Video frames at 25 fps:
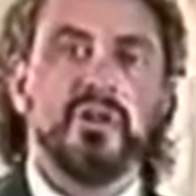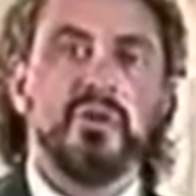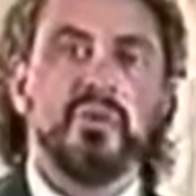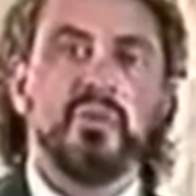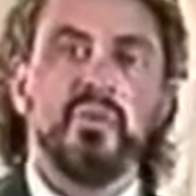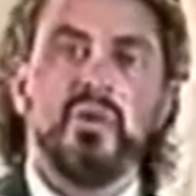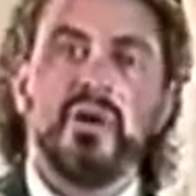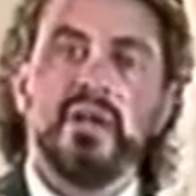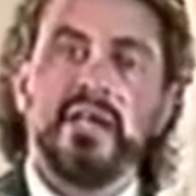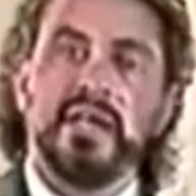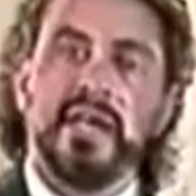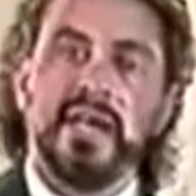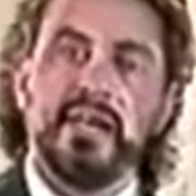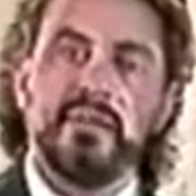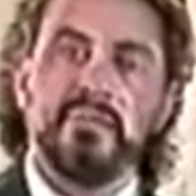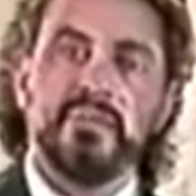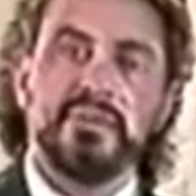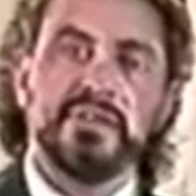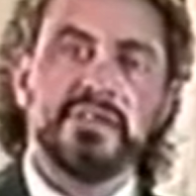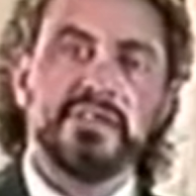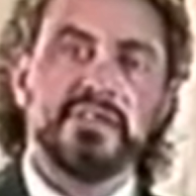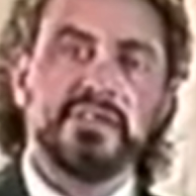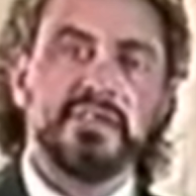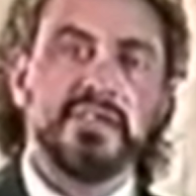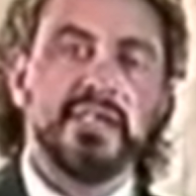what
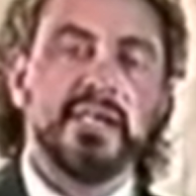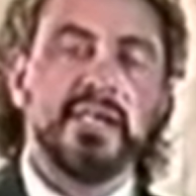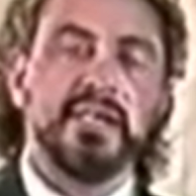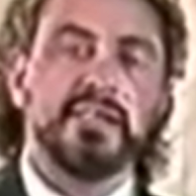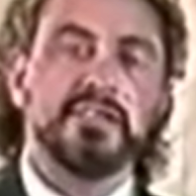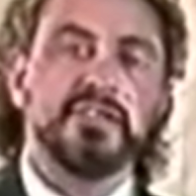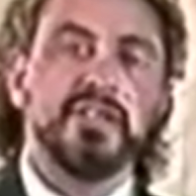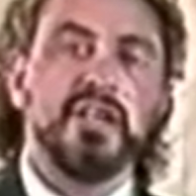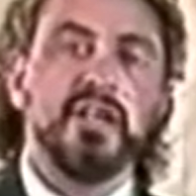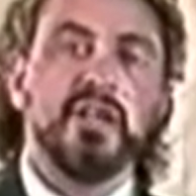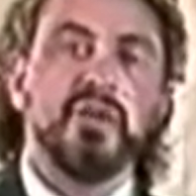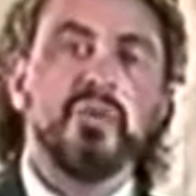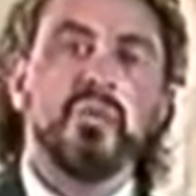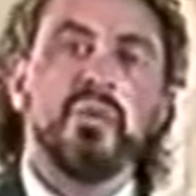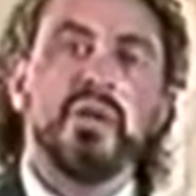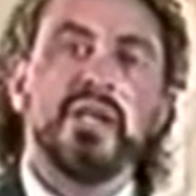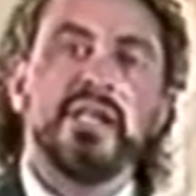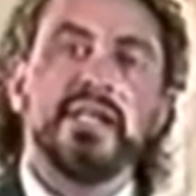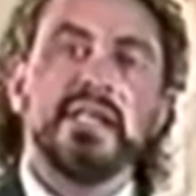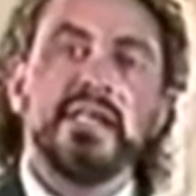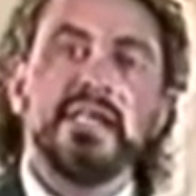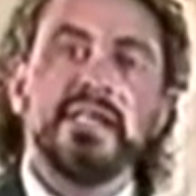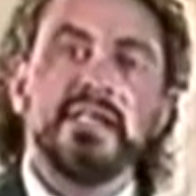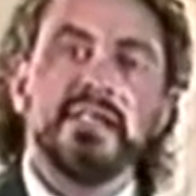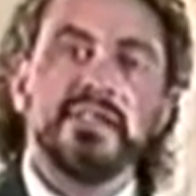happens next
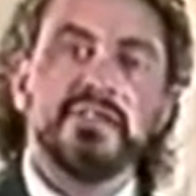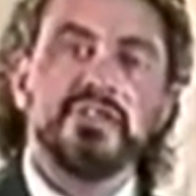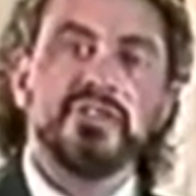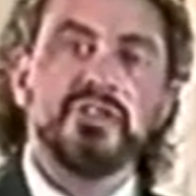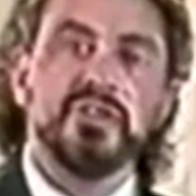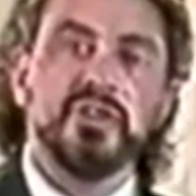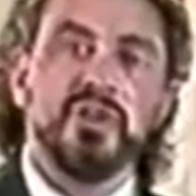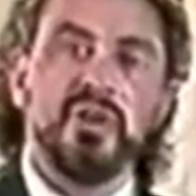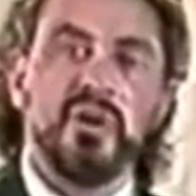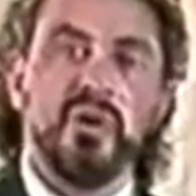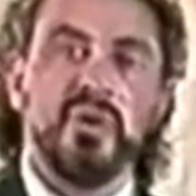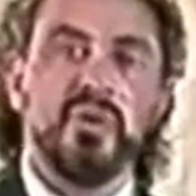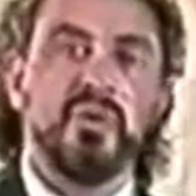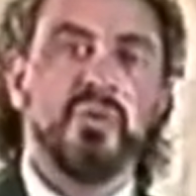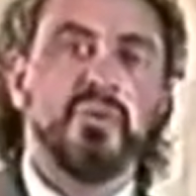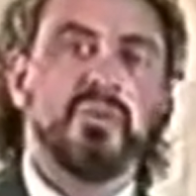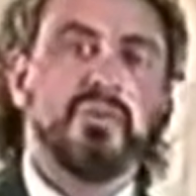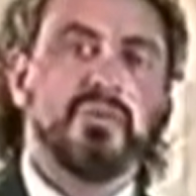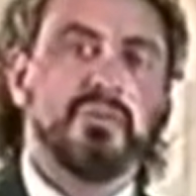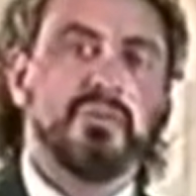when it's cold?